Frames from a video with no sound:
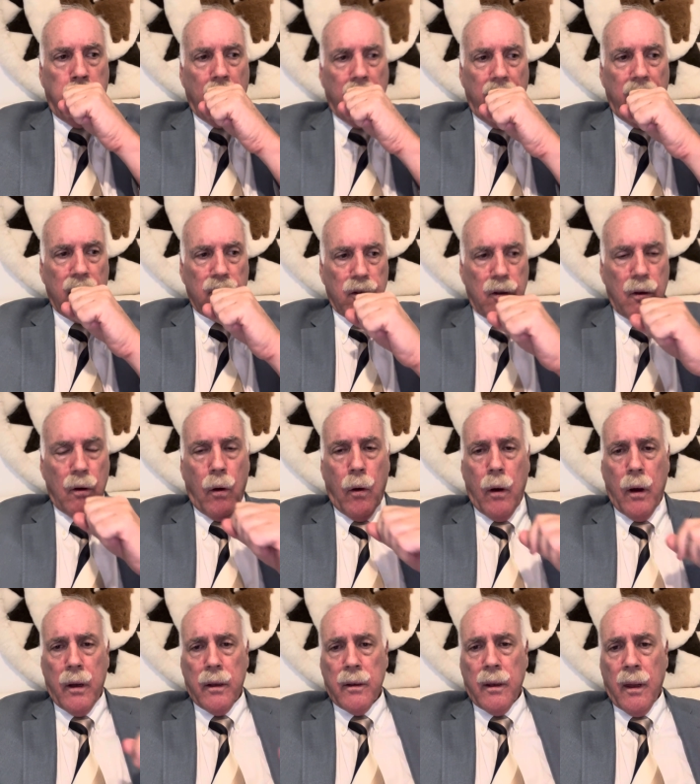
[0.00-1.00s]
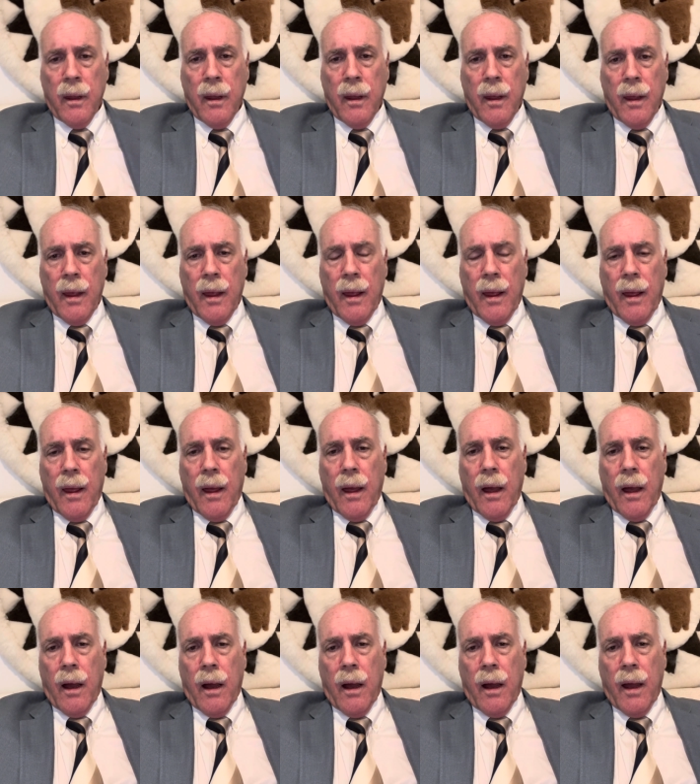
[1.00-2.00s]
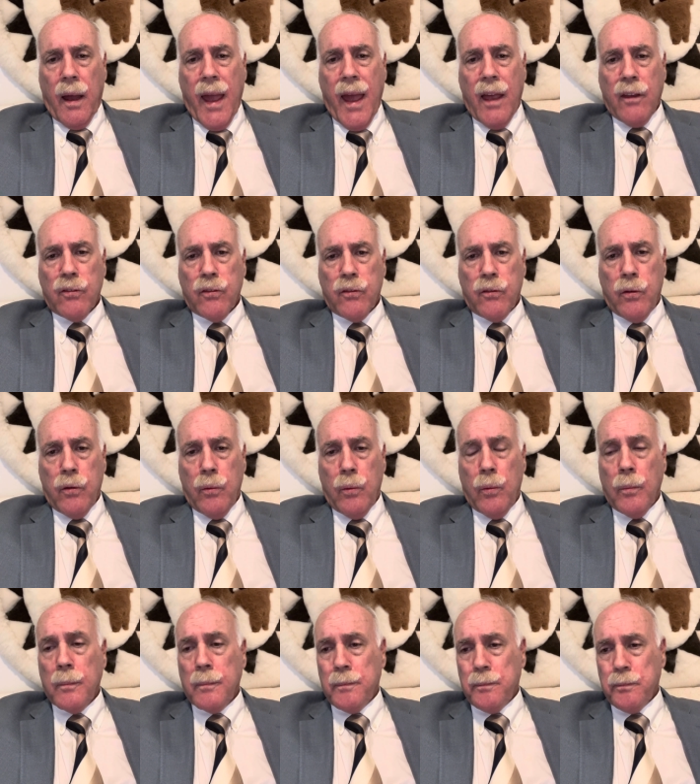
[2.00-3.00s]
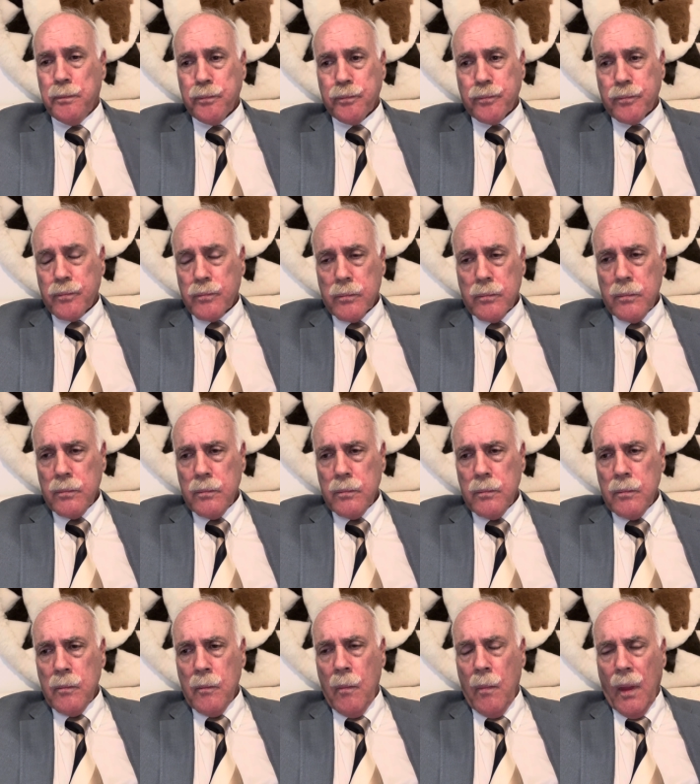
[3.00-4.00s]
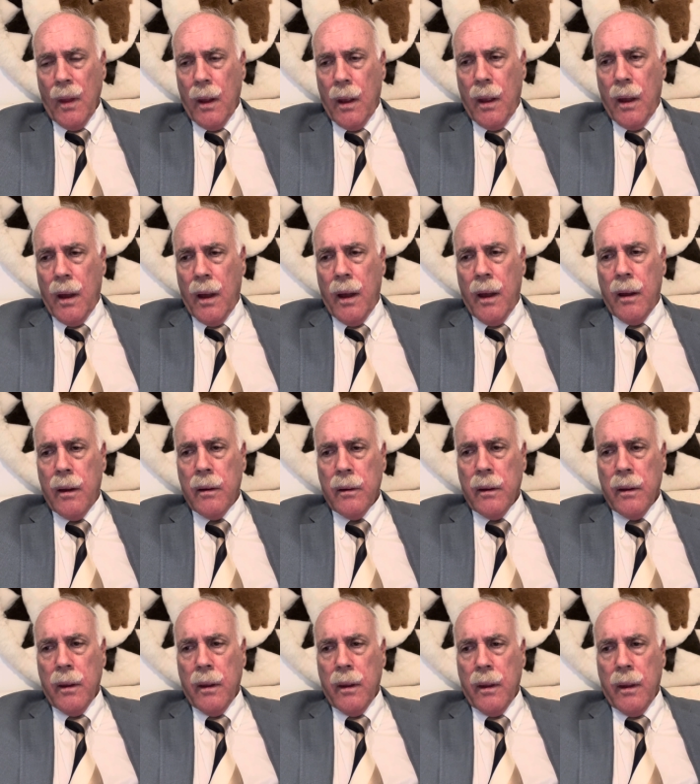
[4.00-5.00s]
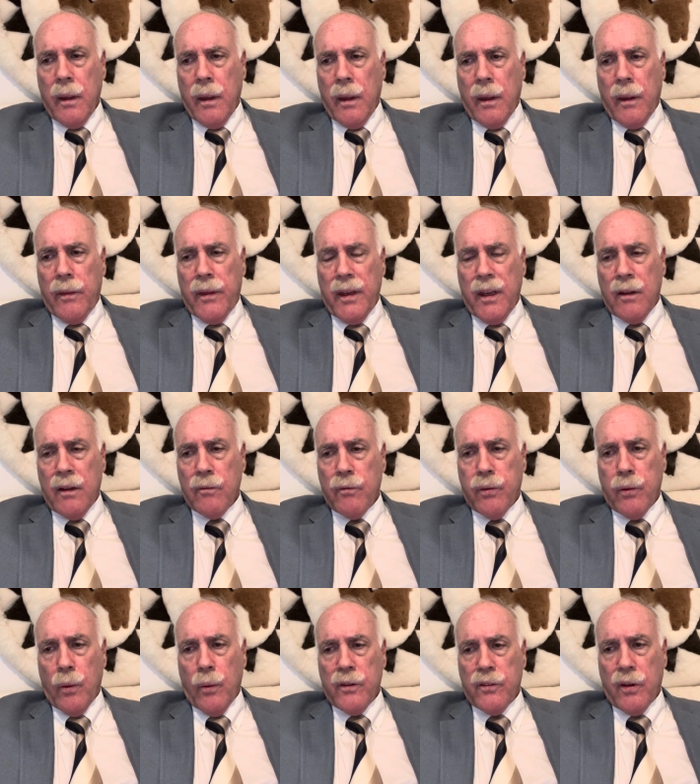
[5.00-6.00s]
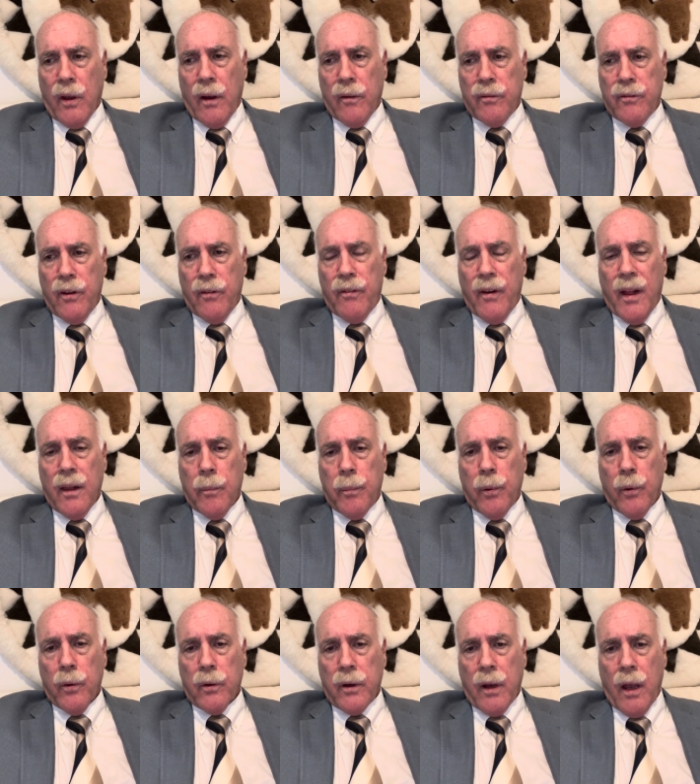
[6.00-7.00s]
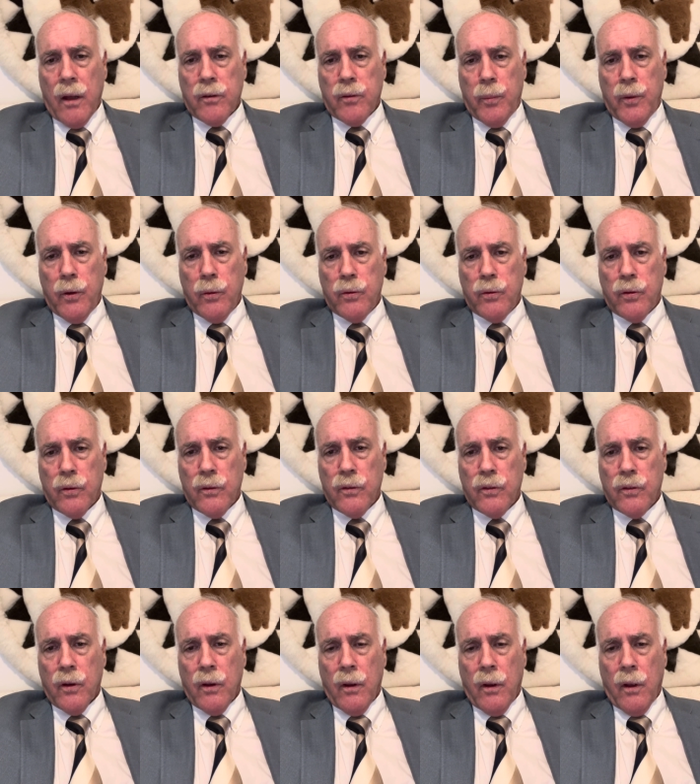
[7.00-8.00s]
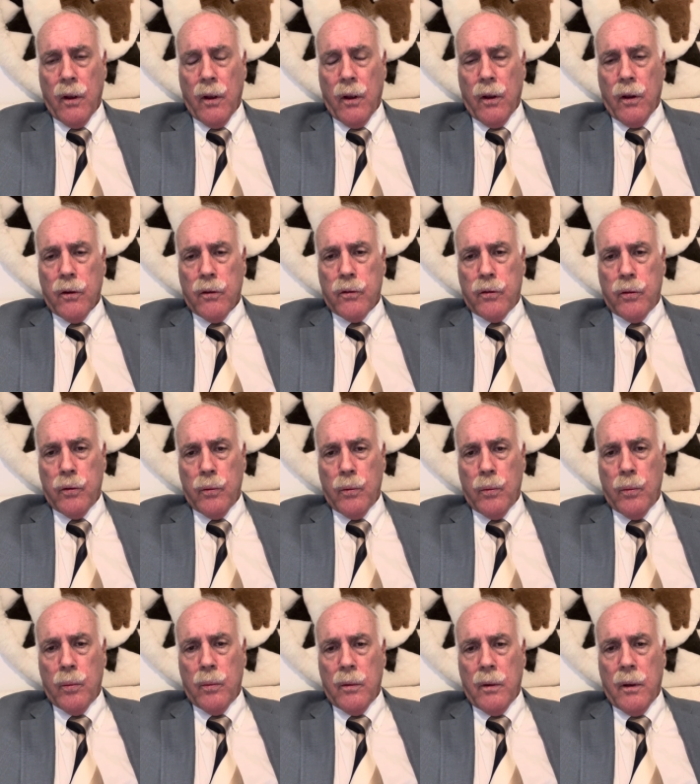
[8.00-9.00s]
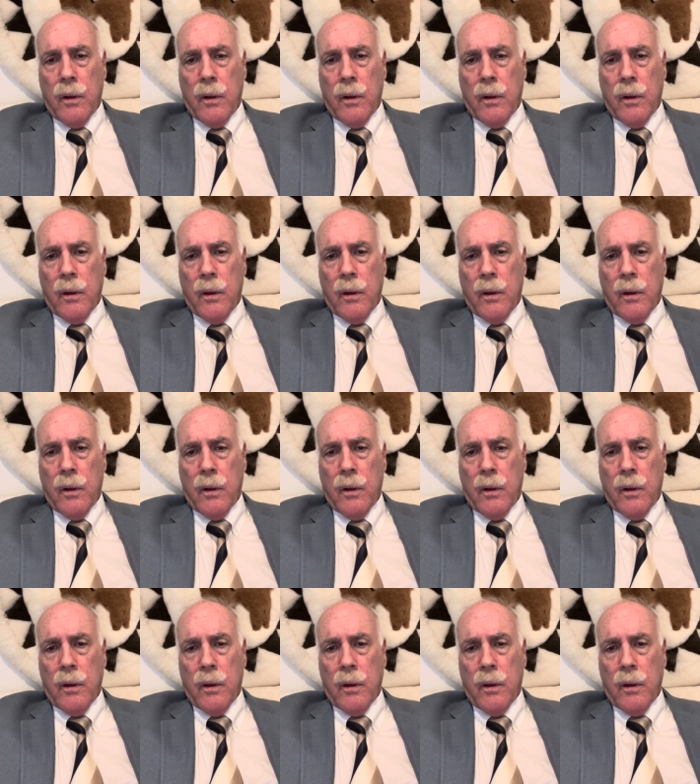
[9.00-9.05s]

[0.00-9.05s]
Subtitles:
is an audit as to the influence of developer contributions to